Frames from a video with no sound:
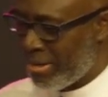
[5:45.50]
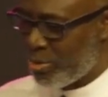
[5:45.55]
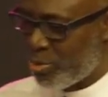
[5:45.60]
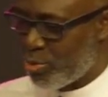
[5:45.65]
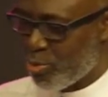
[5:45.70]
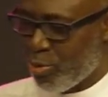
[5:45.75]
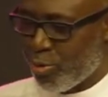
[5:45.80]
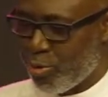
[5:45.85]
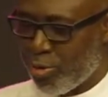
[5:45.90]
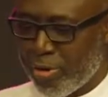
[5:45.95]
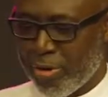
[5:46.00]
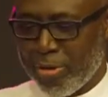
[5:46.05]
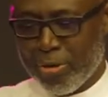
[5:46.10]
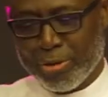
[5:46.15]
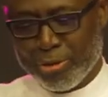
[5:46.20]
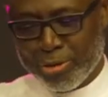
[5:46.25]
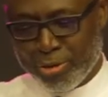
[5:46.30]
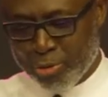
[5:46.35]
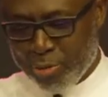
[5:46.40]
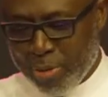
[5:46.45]
so,
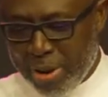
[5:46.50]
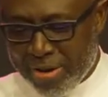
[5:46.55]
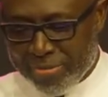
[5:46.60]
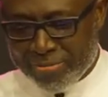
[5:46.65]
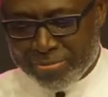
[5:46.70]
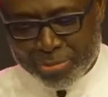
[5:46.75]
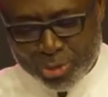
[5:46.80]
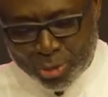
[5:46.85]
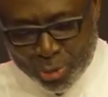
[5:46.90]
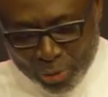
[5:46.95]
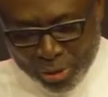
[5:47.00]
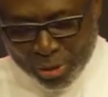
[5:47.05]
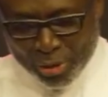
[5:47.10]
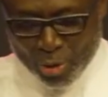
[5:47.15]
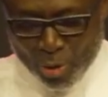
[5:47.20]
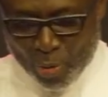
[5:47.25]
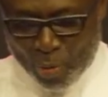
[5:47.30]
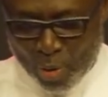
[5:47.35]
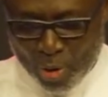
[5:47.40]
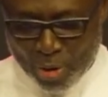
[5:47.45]
God, you know, I'm doing
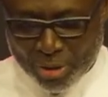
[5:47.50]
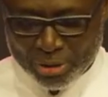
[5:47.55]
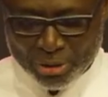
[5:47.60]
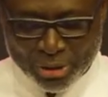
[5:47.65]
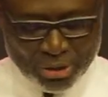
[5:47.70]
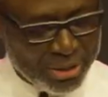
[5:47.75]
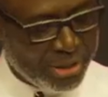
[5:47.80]
your work.